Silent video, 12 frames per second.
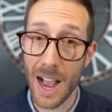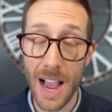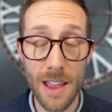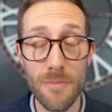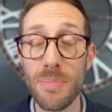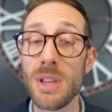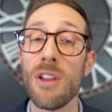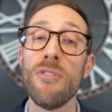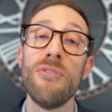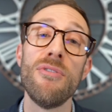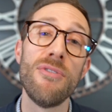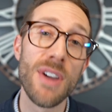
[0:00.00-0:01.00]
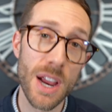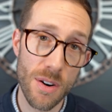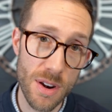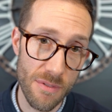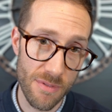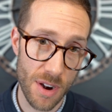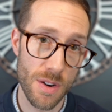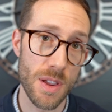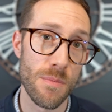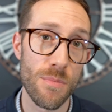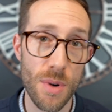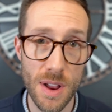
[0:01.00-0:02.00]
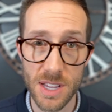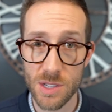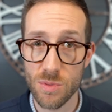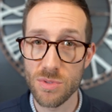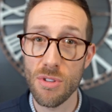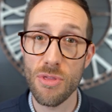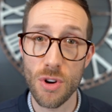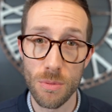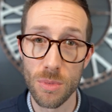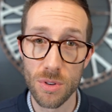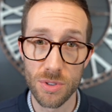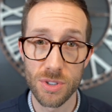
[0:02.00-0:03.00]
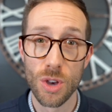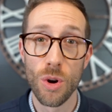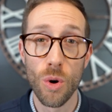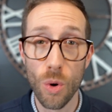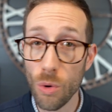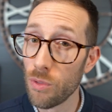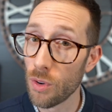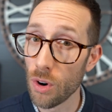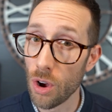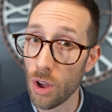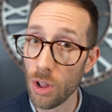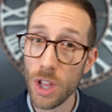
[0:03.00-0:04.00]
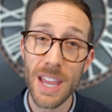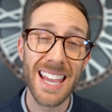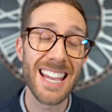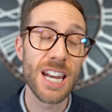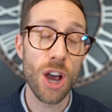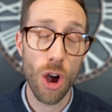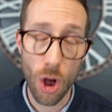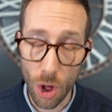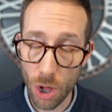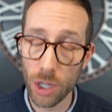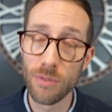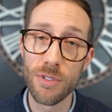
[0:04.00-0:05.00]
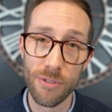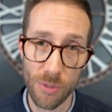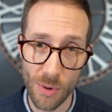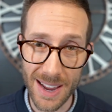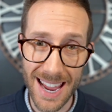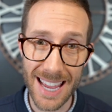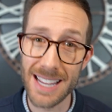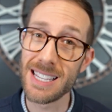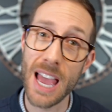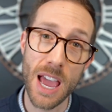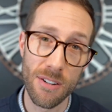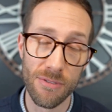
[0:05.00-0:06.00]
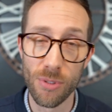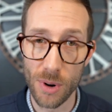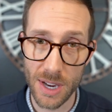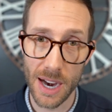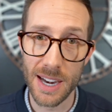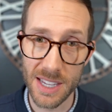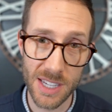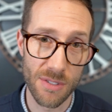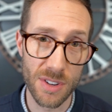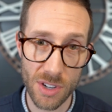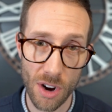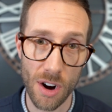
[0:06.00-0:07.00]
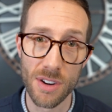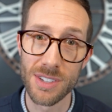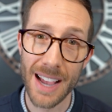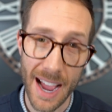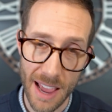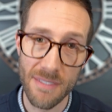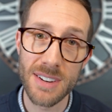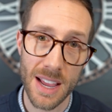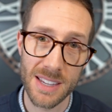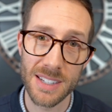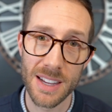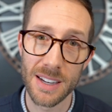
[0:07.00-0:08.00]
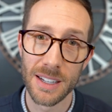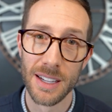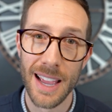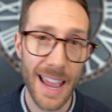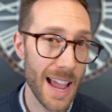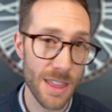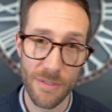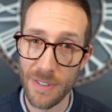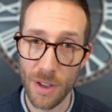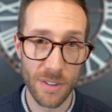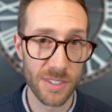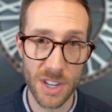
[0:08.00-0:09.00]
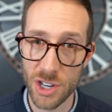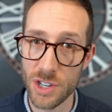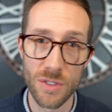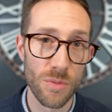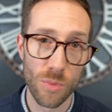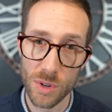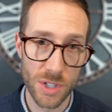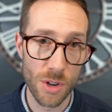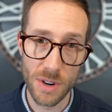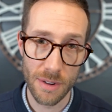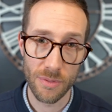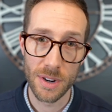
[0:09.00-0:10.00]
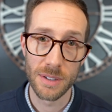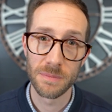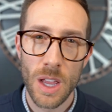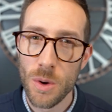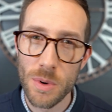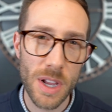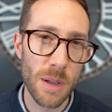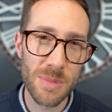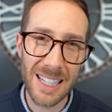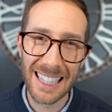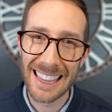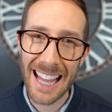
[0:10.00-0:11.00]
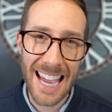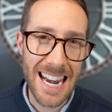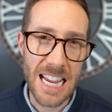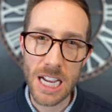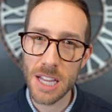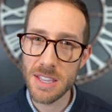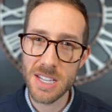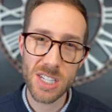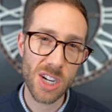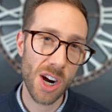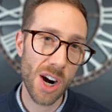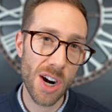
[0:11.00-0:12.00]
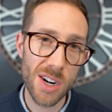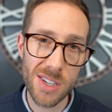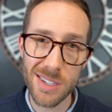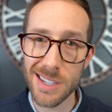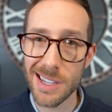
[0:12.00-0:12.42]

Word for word: I have been very, very impressed with the thermals overall in all of the 4080s and 4090 series cards I have tested and the Founders Edition was no different. When it comes to lighting on these cars, eh,